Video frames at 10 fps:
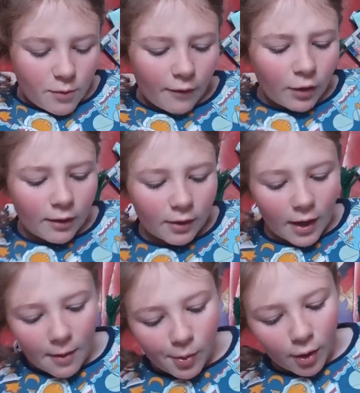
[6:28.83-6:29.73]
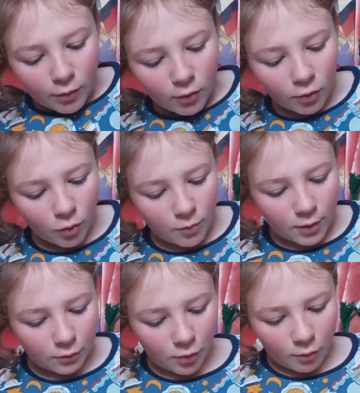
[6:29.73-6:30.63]
We haven't had an Air Blast Kazoom
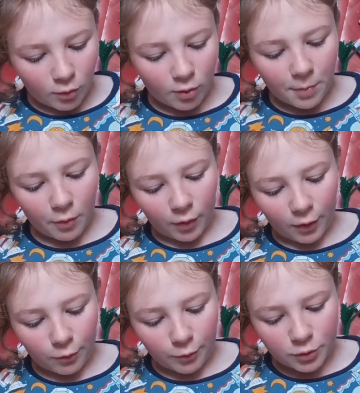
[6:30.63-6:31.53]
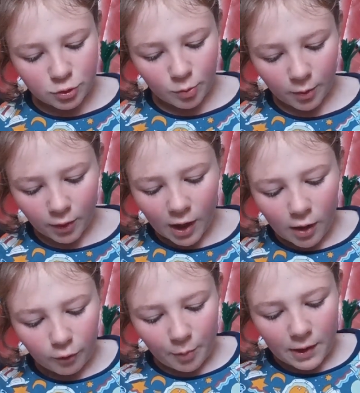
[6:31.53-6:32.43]
kid though, so I suppose that's original, but they
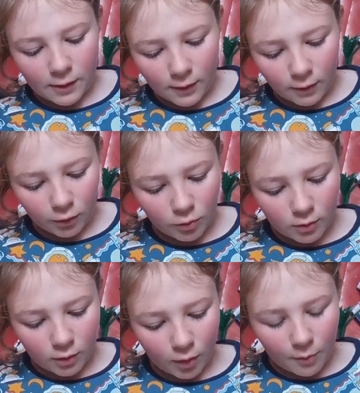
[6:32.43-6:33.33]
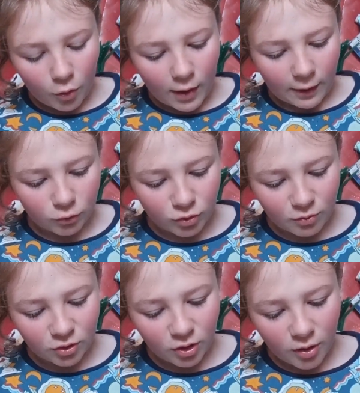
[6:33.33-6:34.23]
are repeating Kazoom. It's like we've got Astro
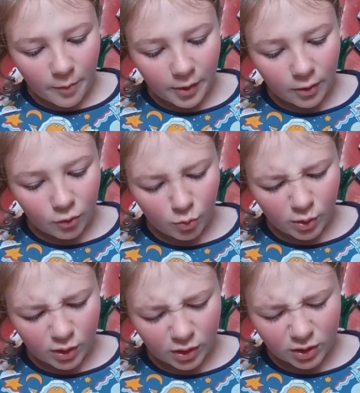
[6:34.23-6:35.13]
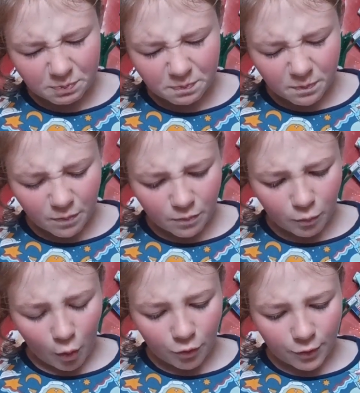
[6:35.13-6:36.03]
Turbo and
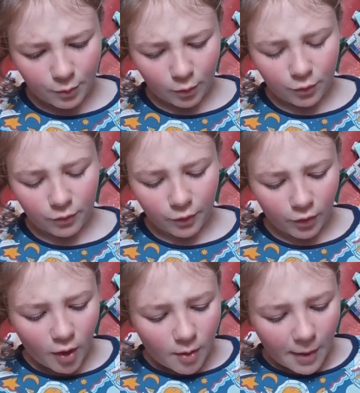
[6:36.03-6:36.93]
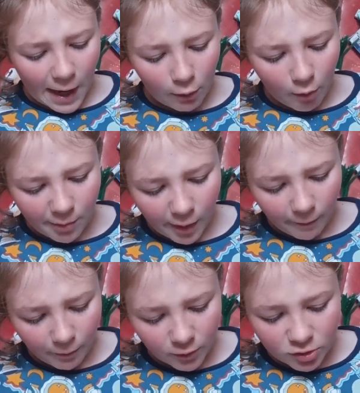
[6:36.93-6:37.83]
what's his face? Power
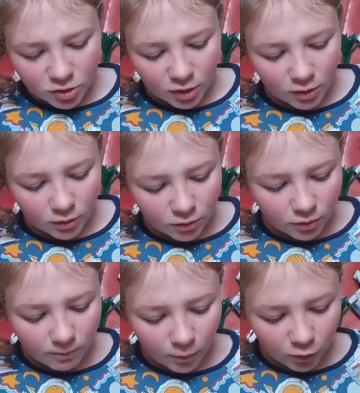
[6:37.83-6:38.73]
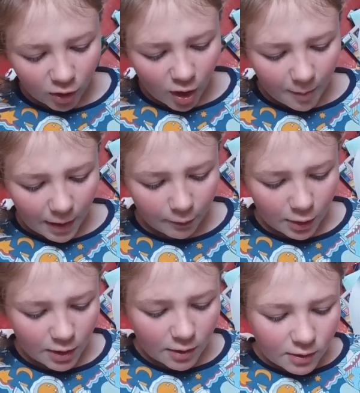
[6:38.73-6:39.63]
Punch and
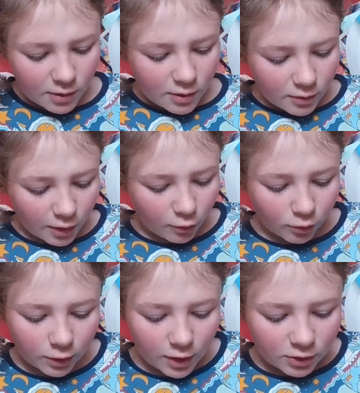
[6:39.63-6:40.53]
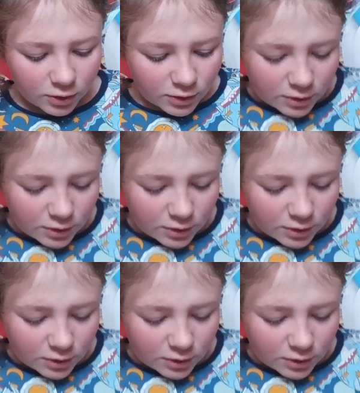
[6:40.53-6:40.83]
Starberry. They got leaked.